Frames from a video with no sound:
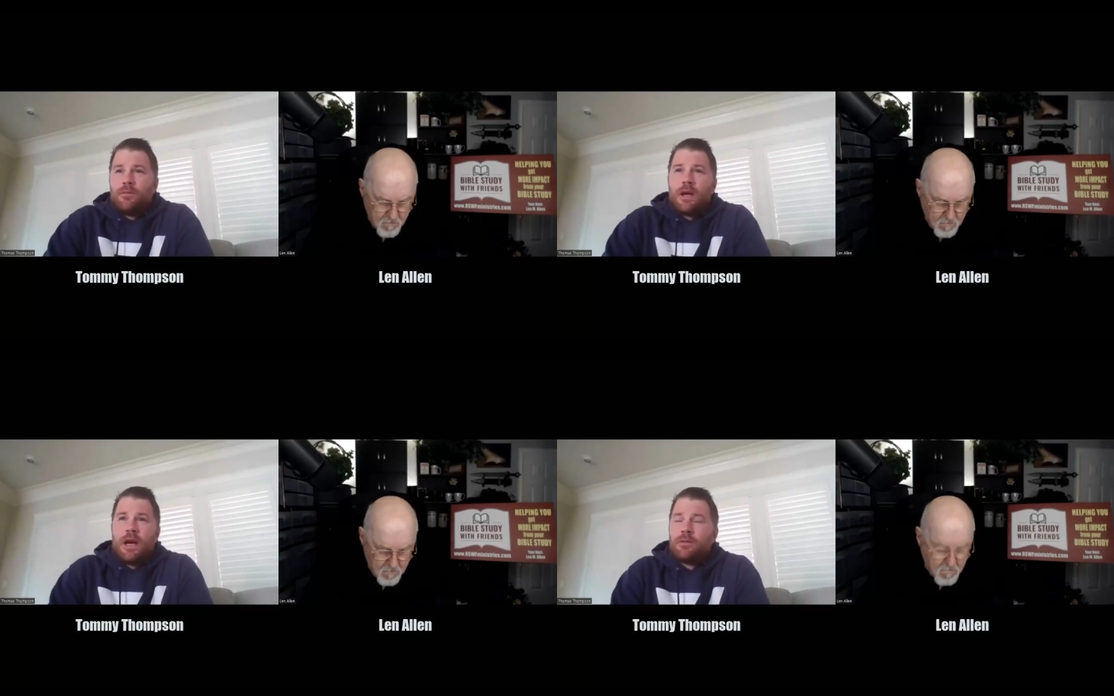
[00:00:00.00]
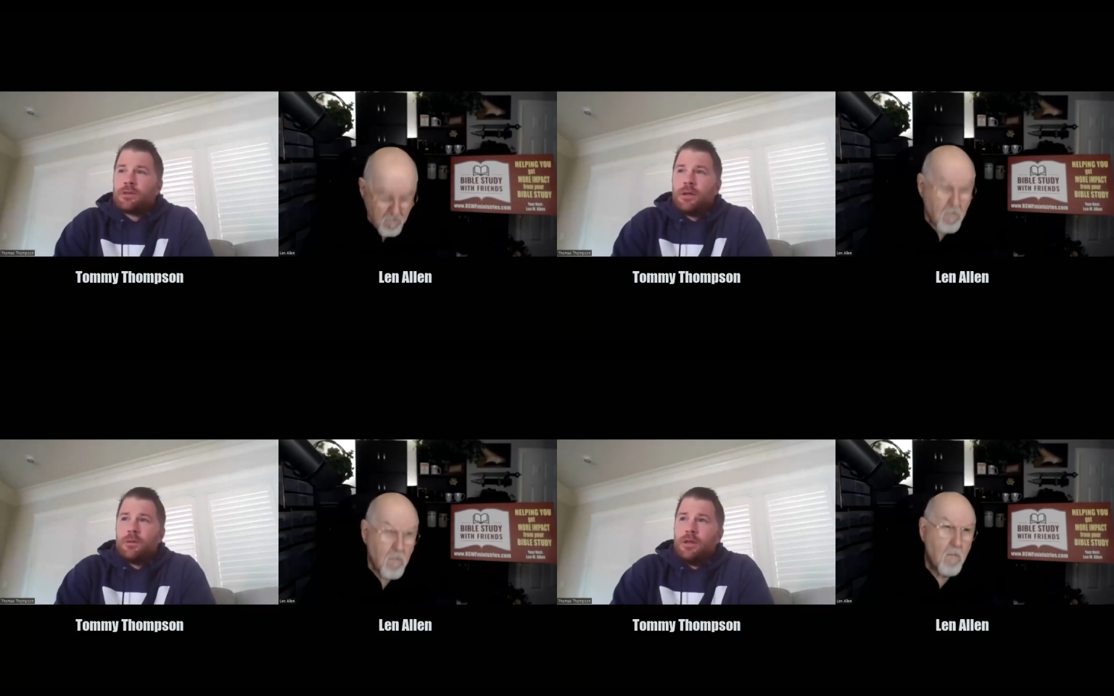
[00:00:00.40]
Speaker 1: kind of
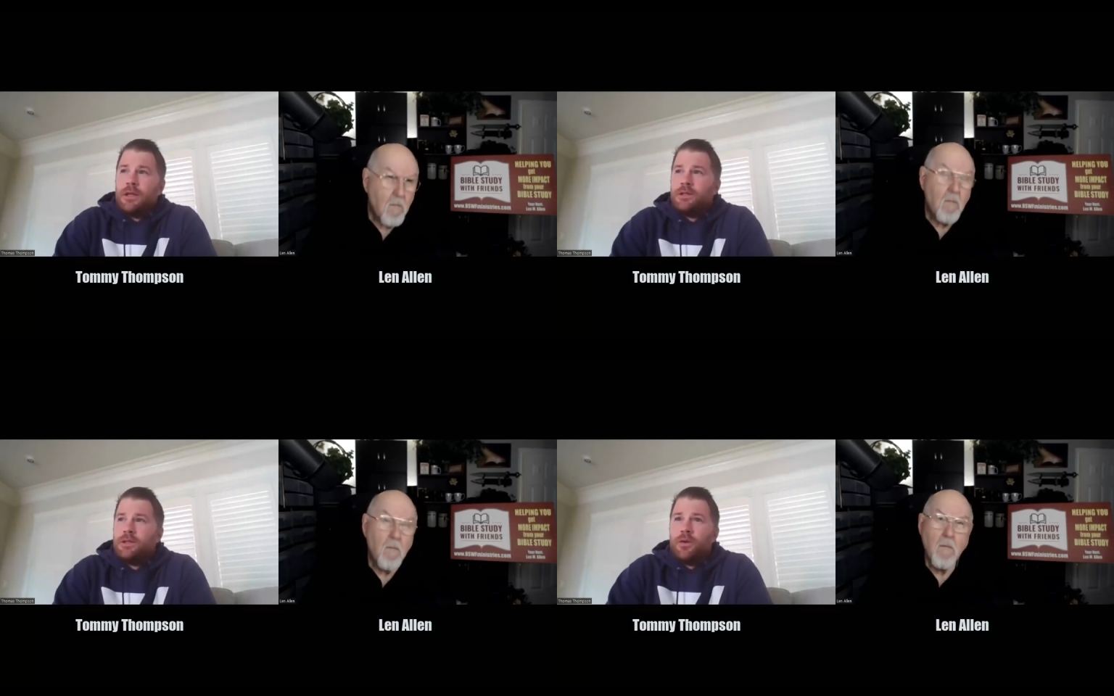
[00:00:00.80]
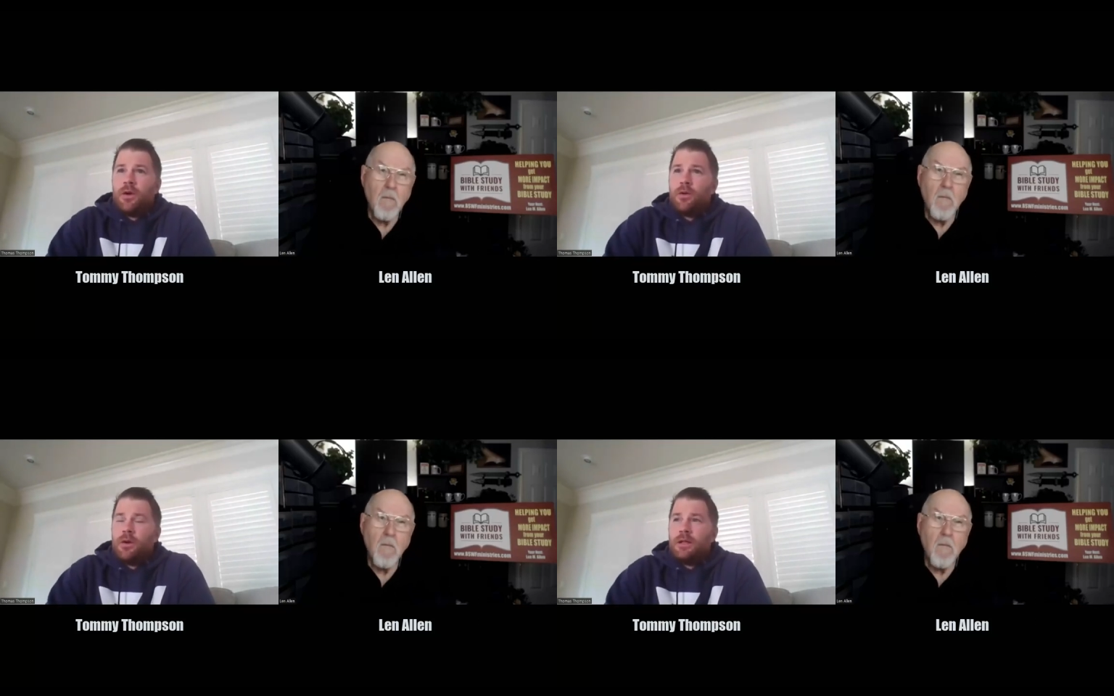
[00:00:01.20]
something that you
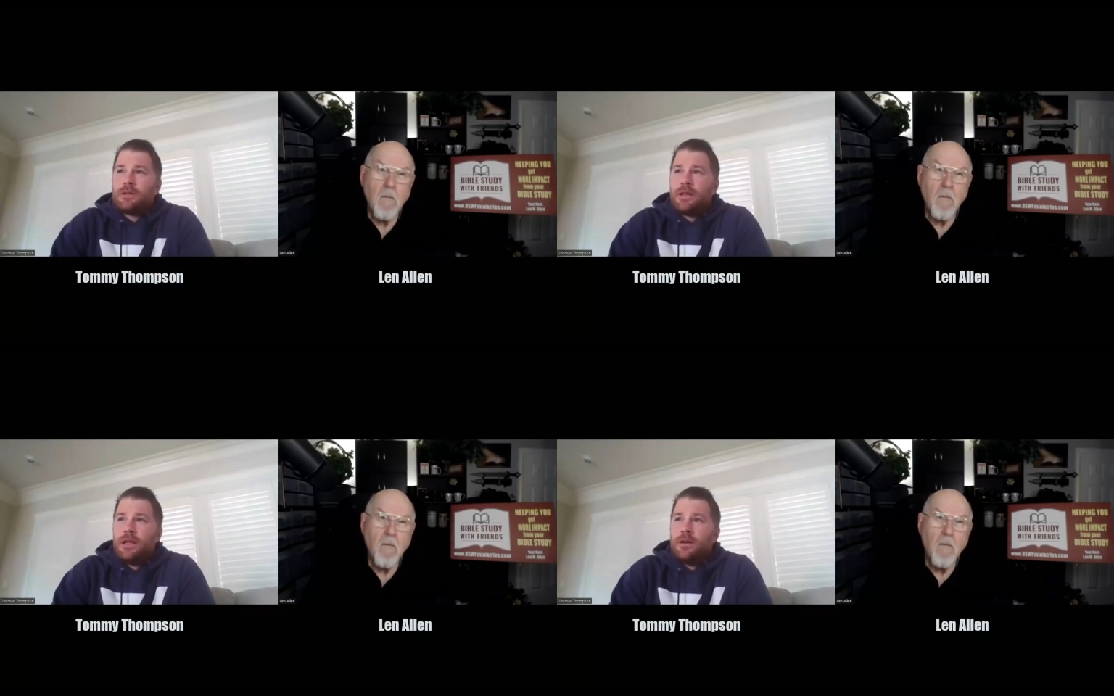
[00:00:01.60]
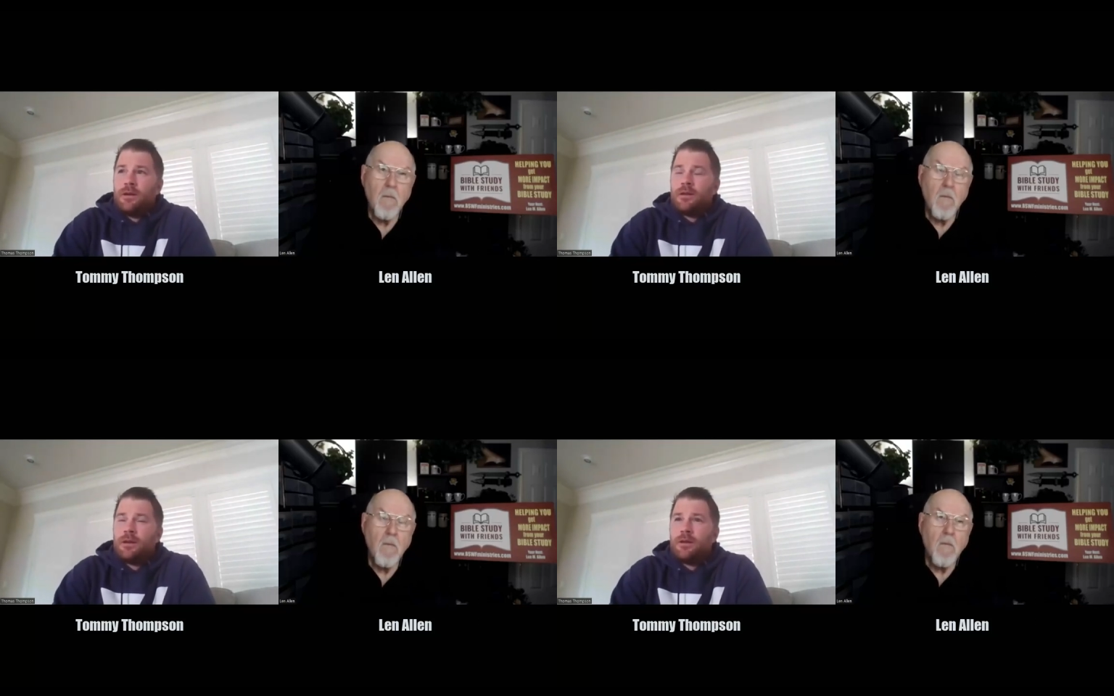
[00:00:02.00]
already said
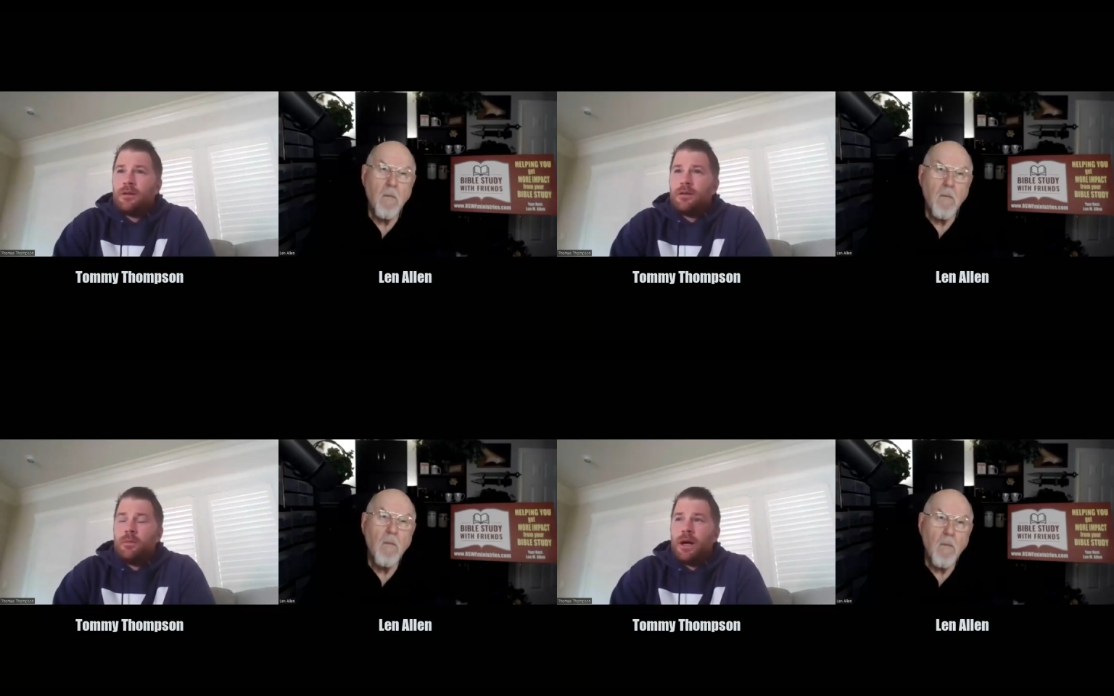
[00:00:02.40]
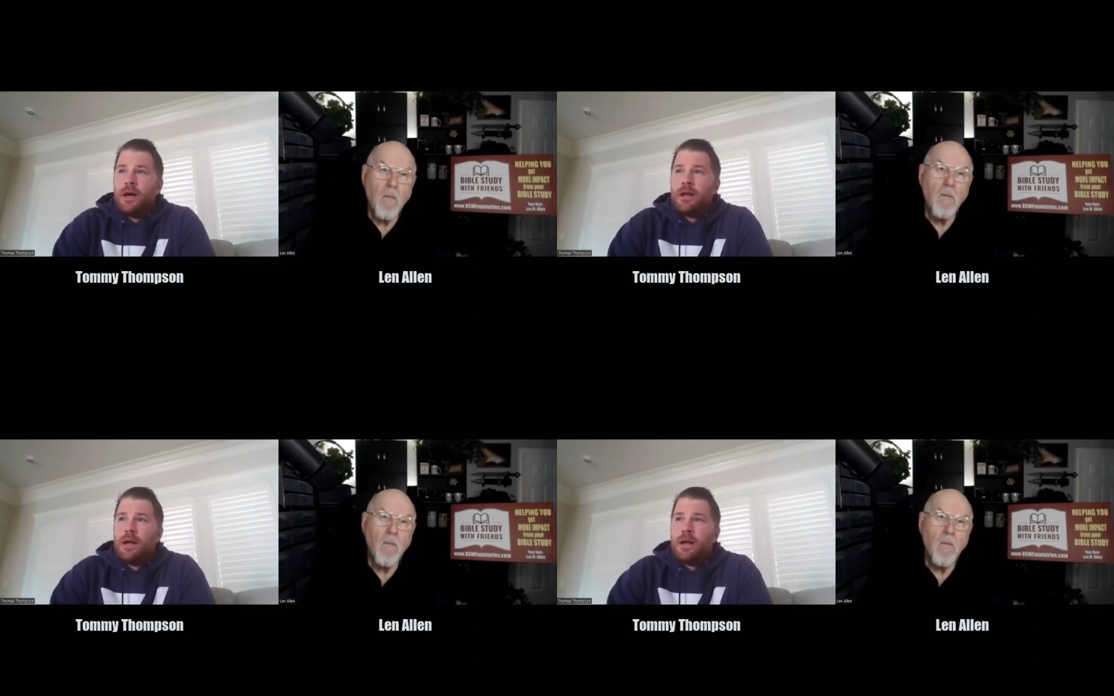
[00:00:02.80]
earlier about